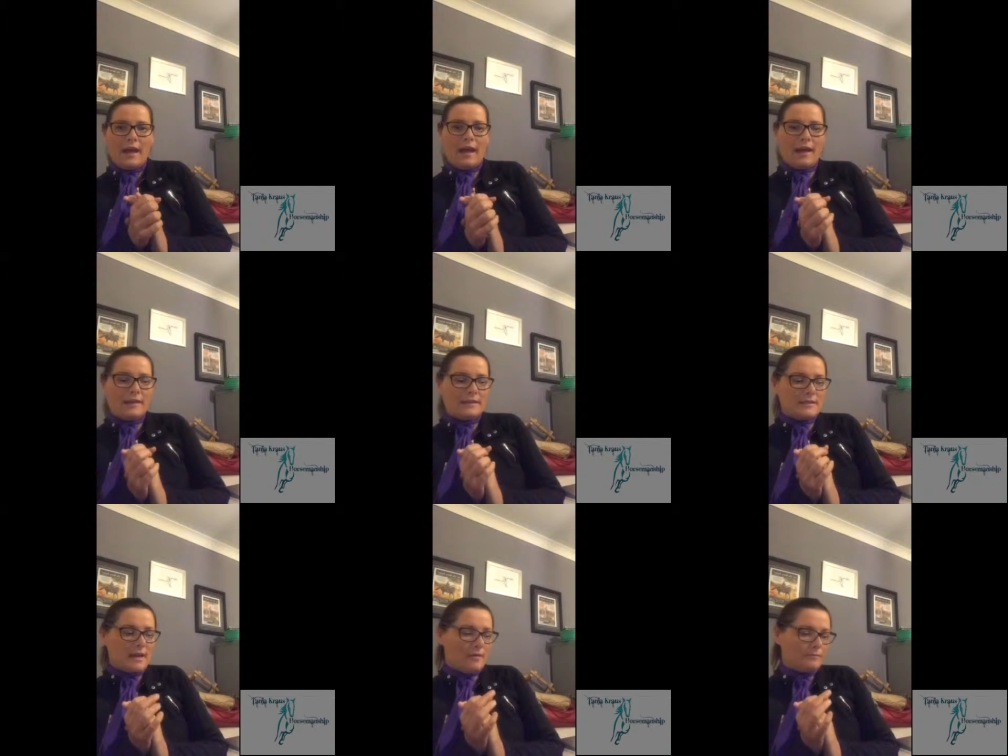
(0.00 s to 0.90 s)

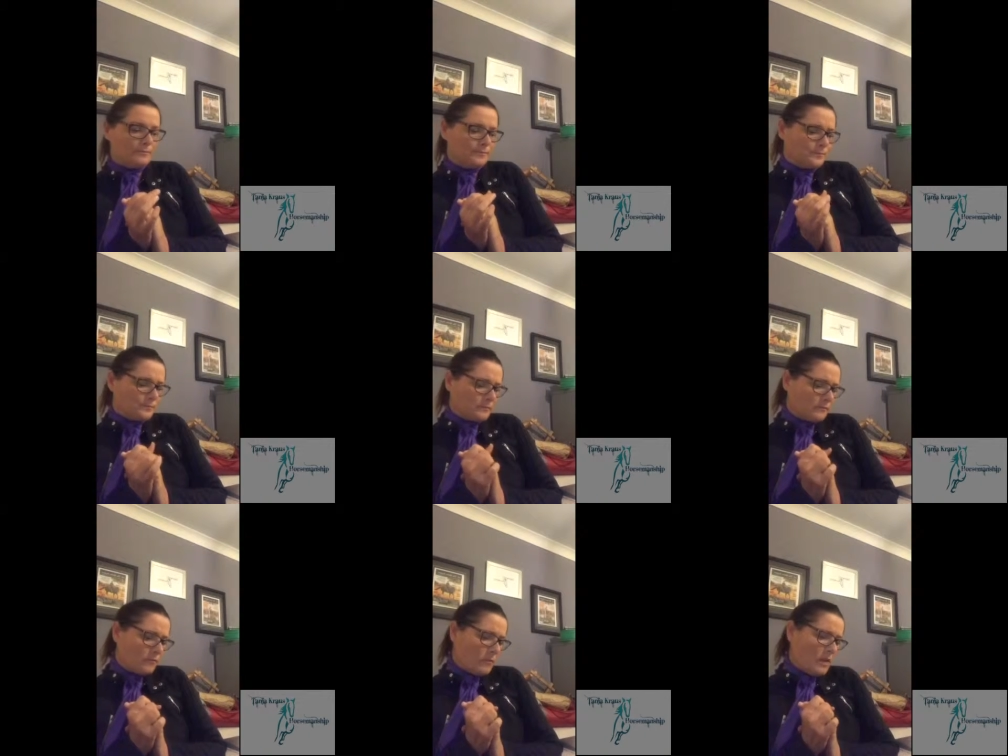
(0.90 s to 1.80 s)
and
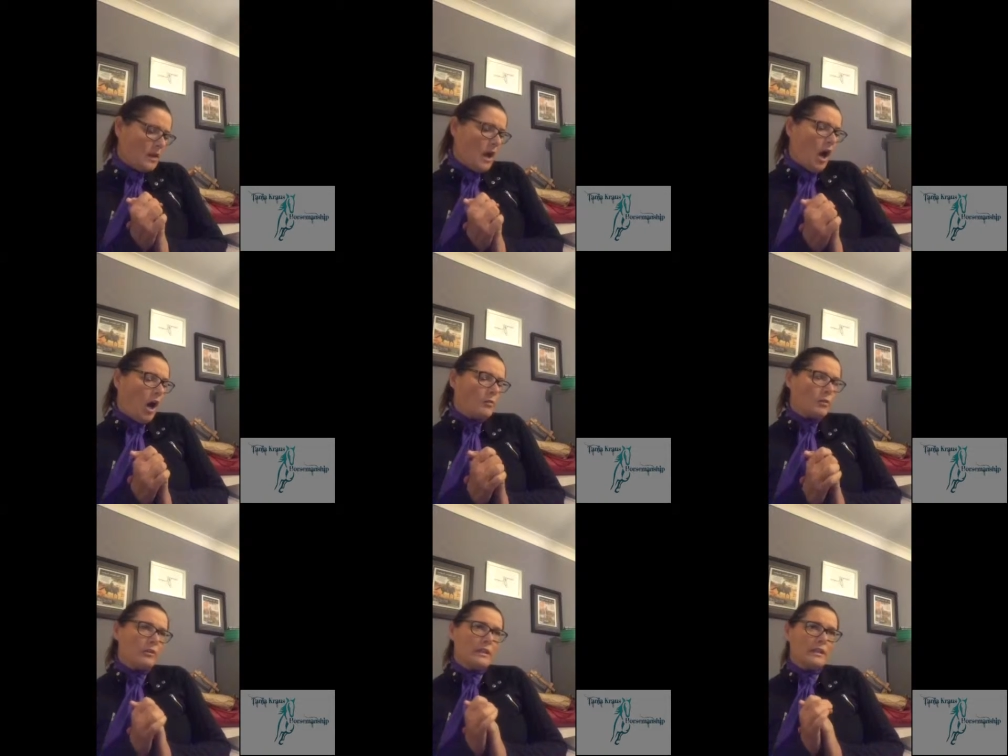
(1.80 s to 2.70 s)
I'm
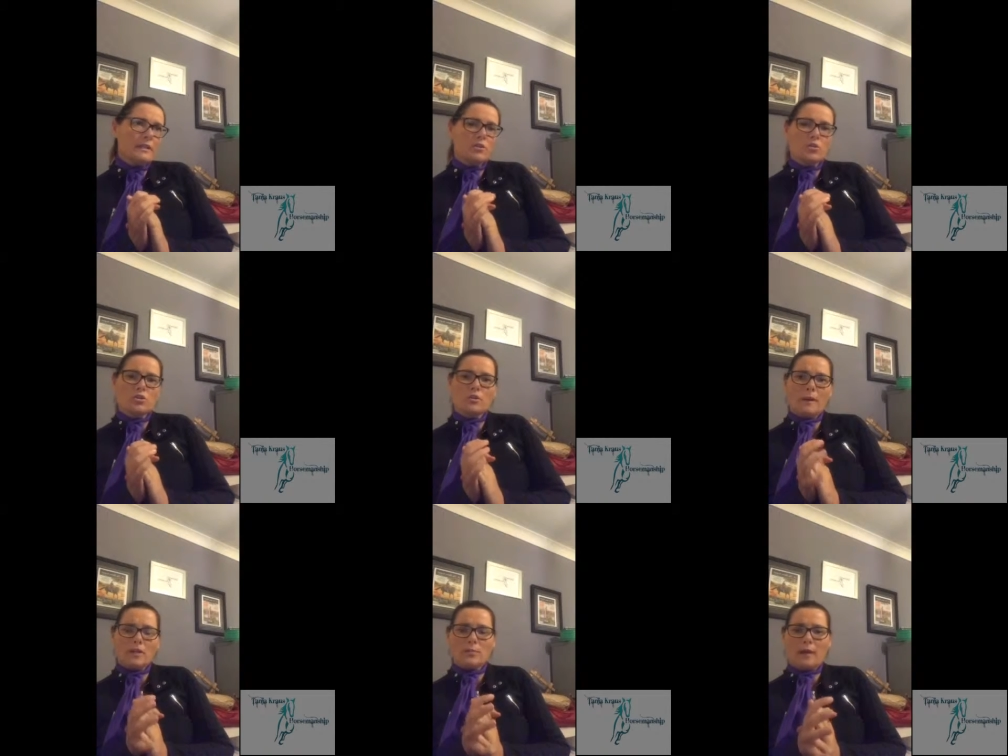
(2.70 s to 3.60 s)
not really going to talk too
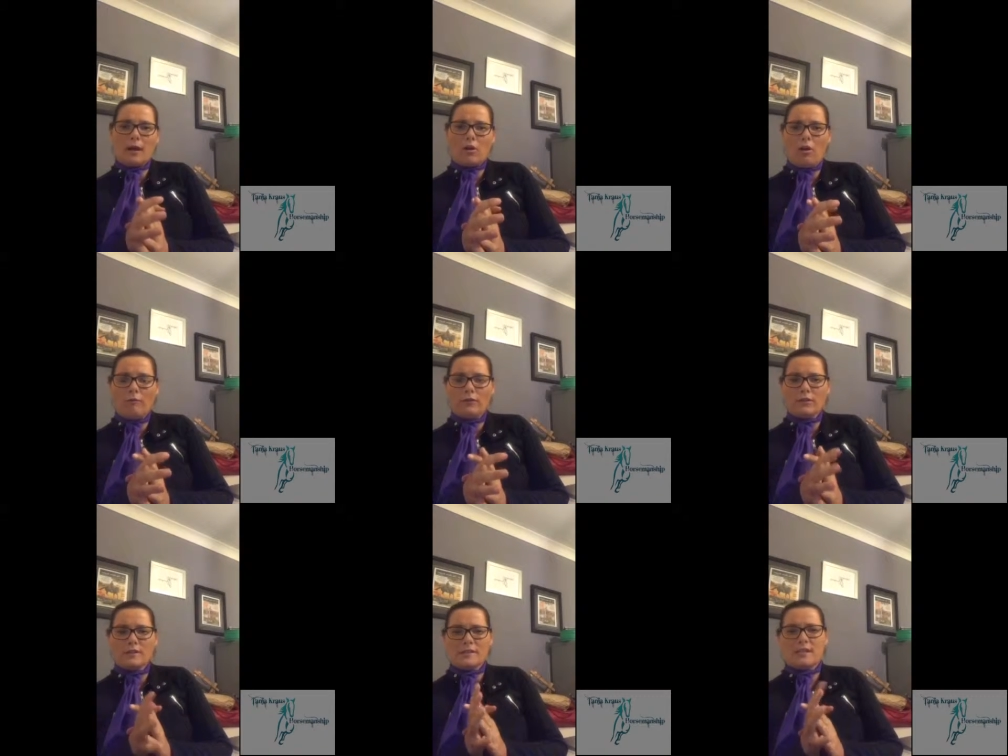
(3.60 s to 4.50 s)
much about
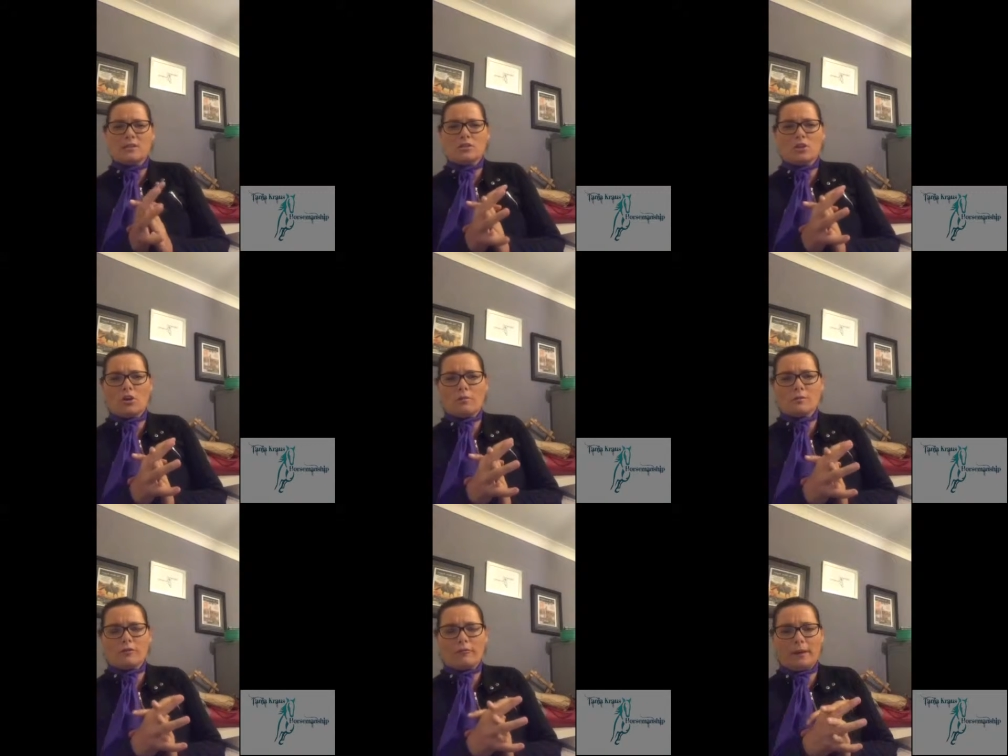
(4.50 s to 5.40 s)
confidence in
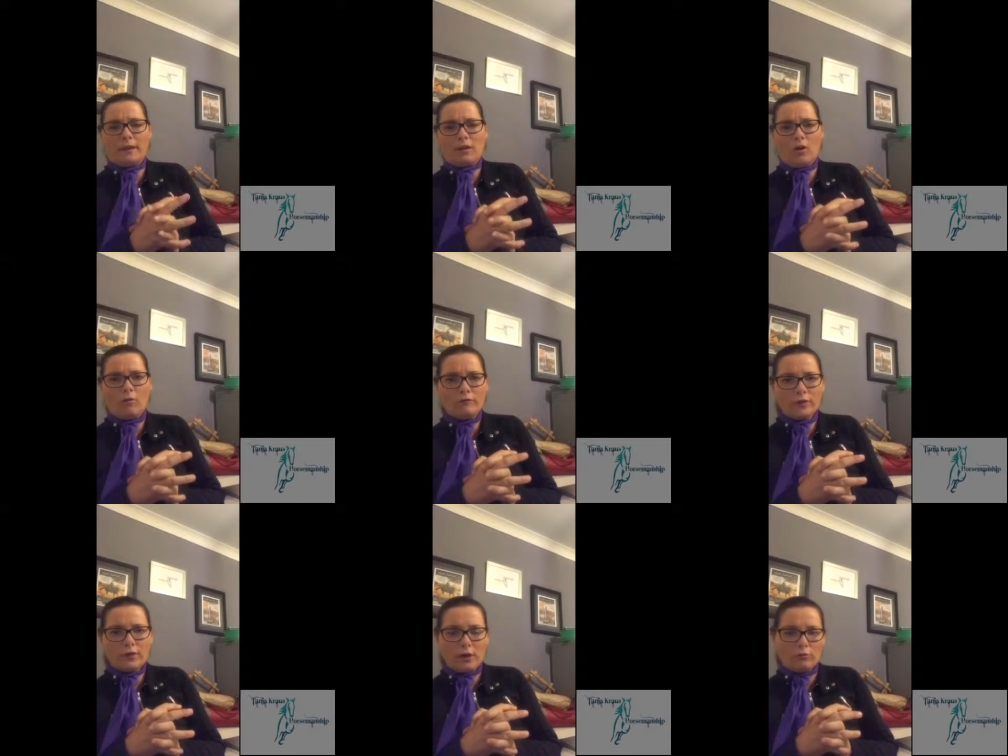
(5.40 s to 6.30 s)
terms of being
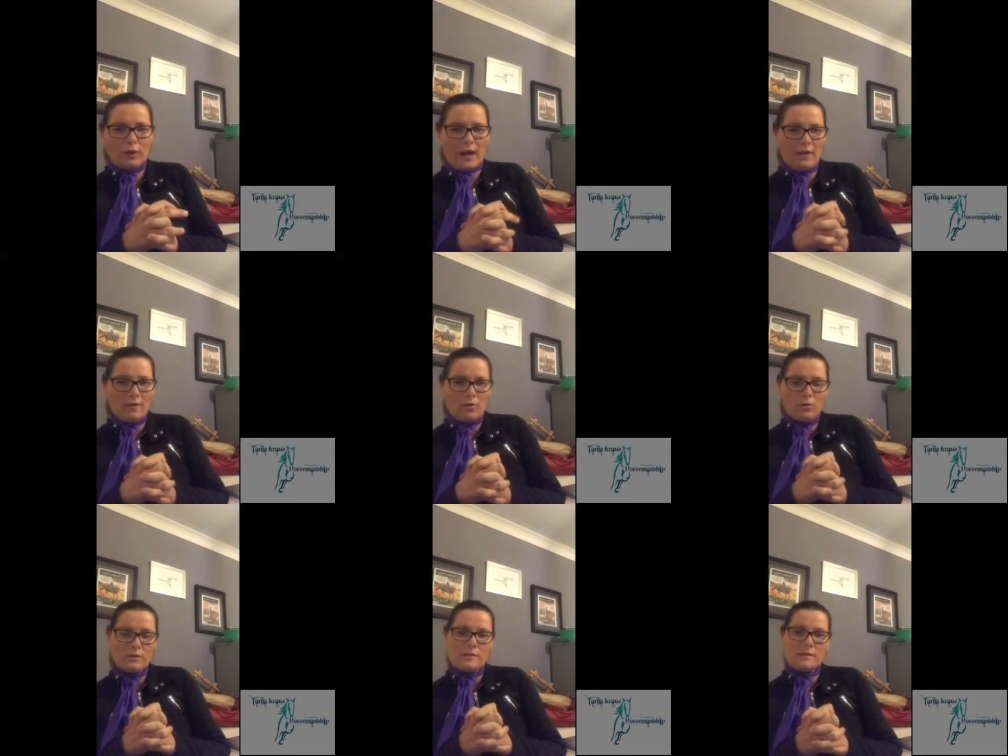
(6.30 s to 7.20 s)
confident around the
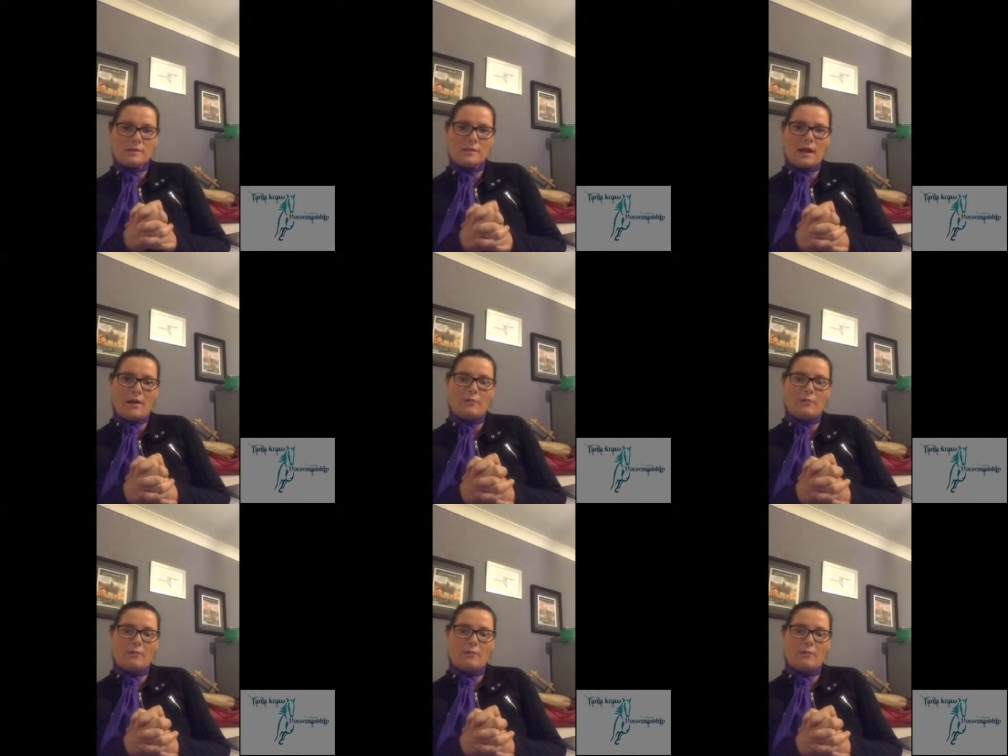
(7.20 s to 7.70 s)
horses,